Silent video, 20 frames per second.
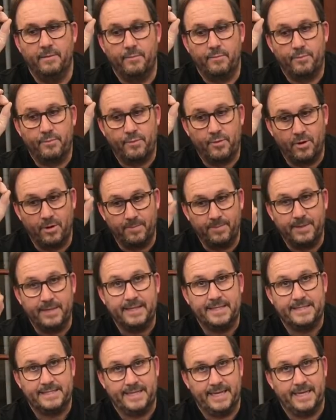properly
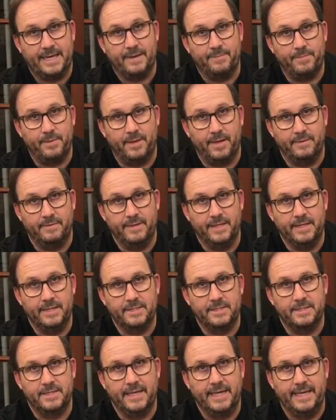set up like
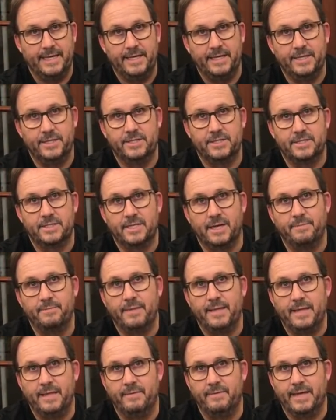this, it is
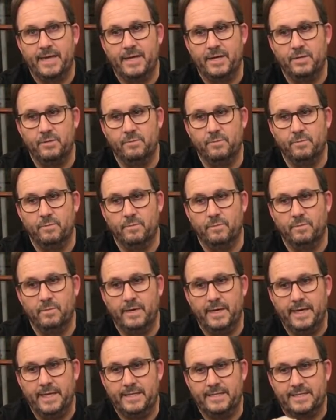something that
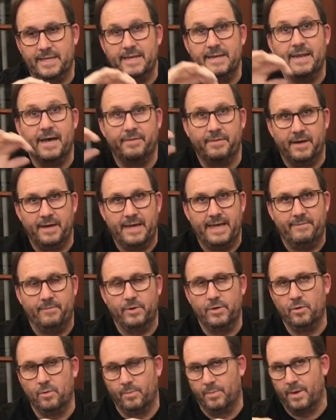is another level.
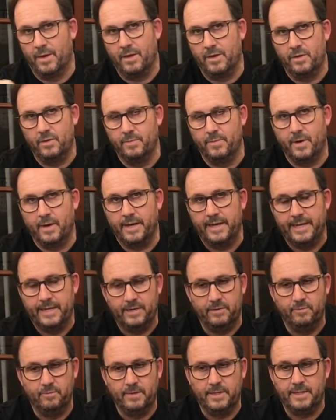It'll blow your mind.
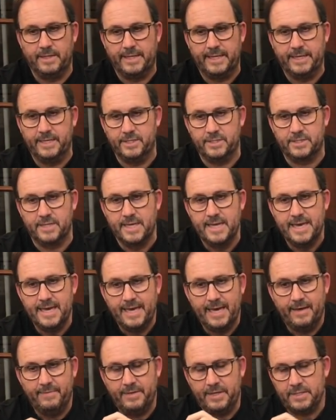It really is.
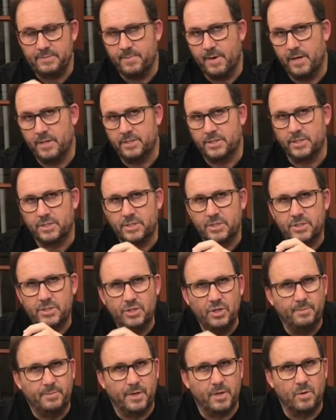And these motors are
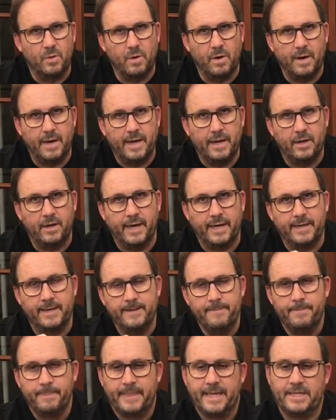super quiet. Like,
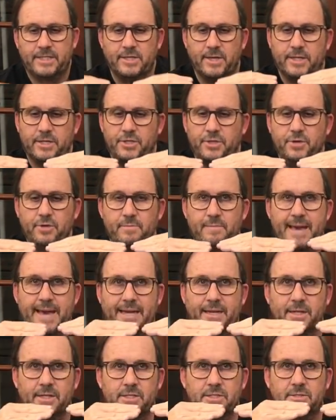it's like two
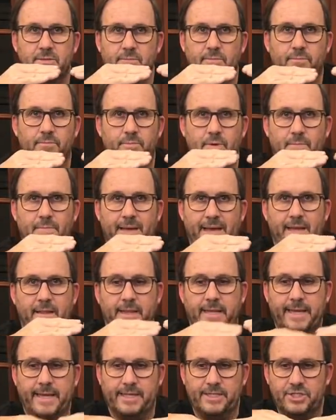magnets
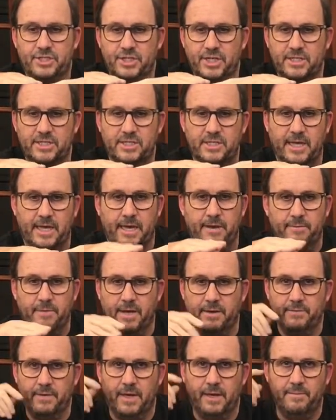repelling. It's just
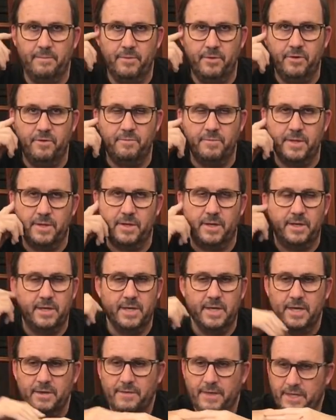a movement
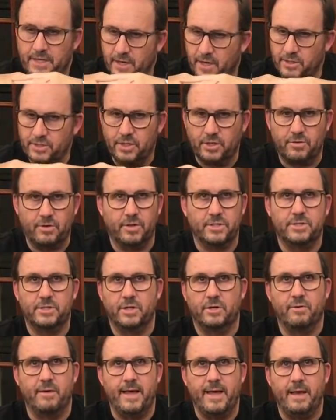that goes across the
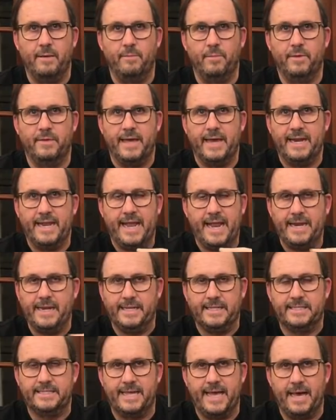ground without any
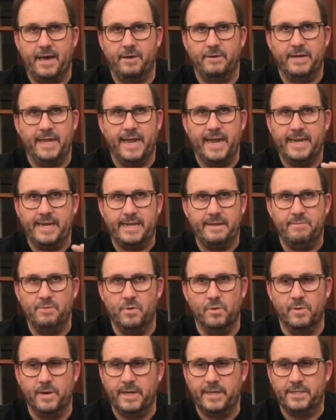sound, any
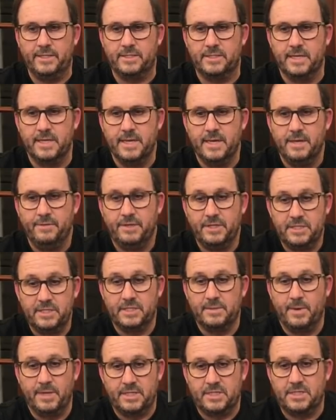noise. This is
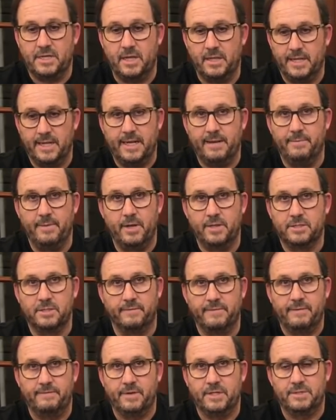the most silent hub motors
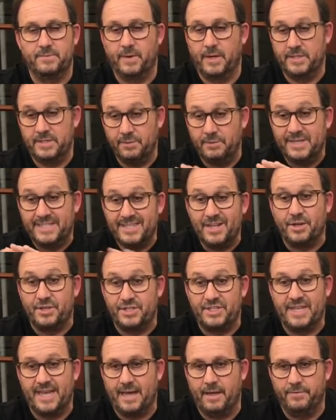I've ever experienced. There is no
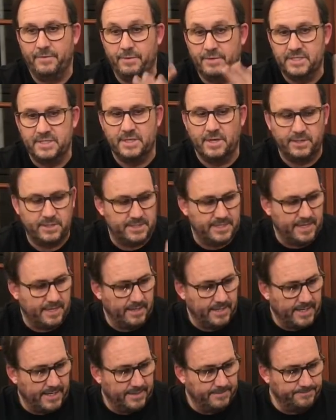sound. There is no
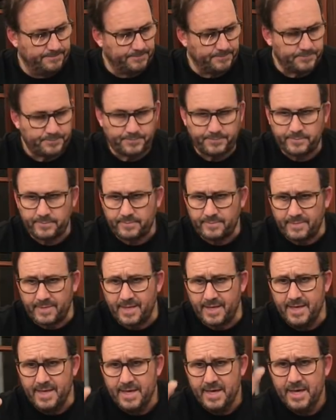sound.
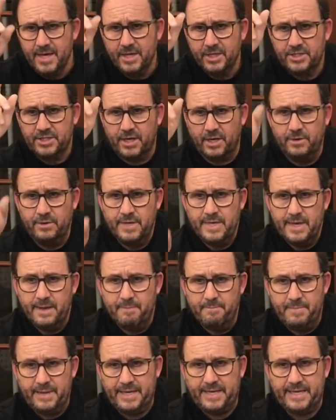So
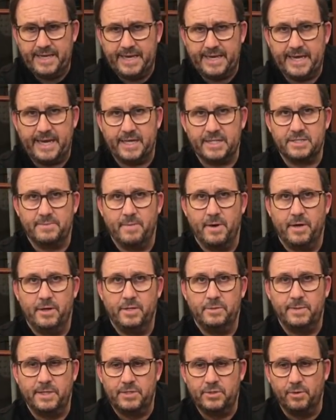big kick-ass
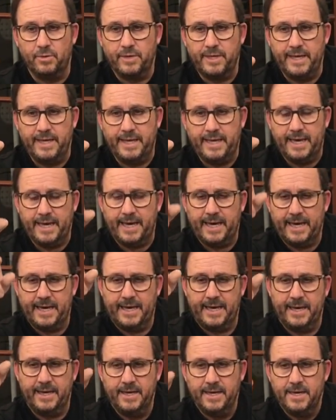motors. We're talking,
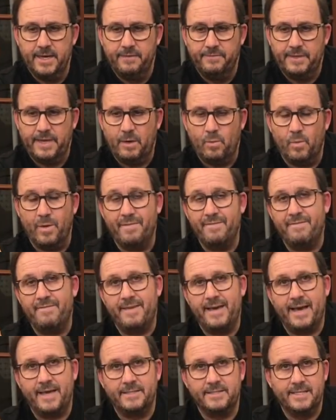they're
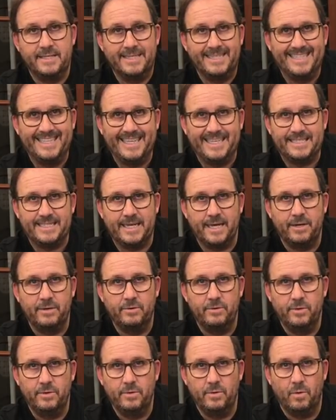
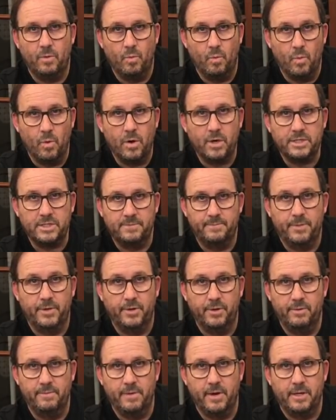1,600 watt
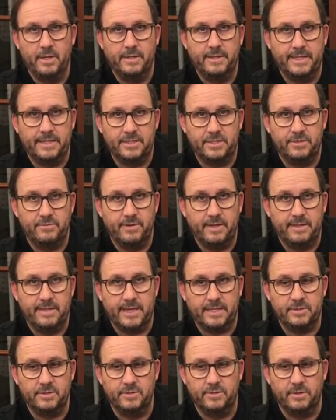per motor. That's
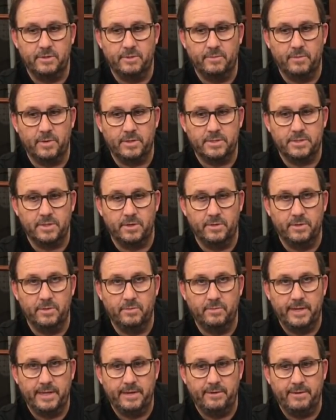3,200 watts on the
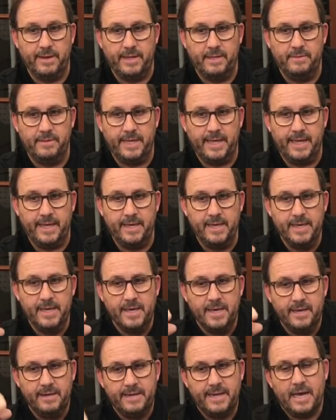rear end there.
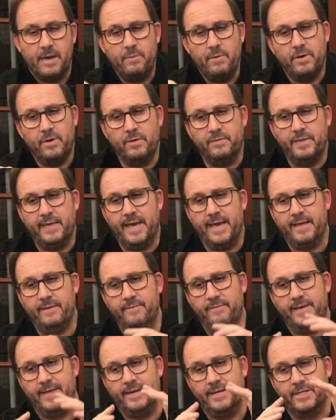Now we've got the
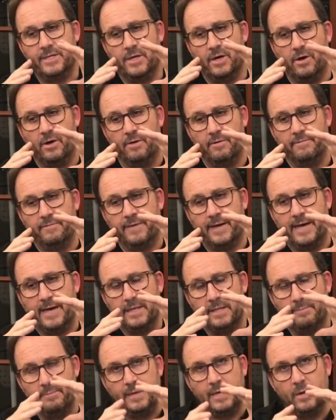advent of
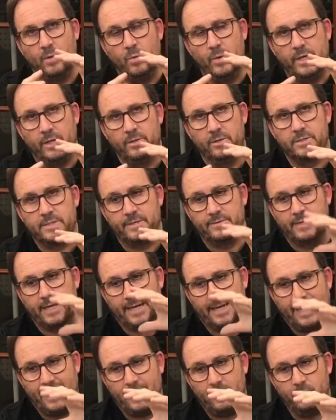the bigger wheels, like the
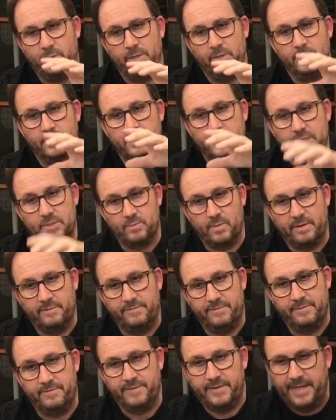Cloudwheels, these
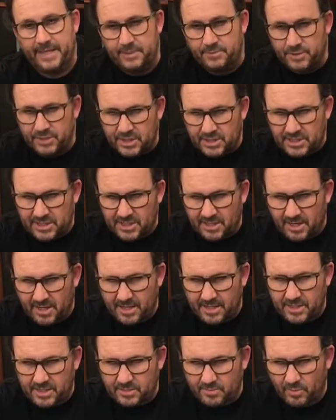115s, which are
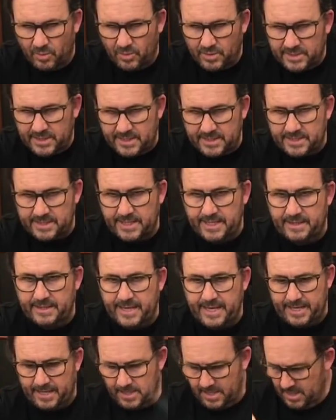slightly smaller, as you can see there,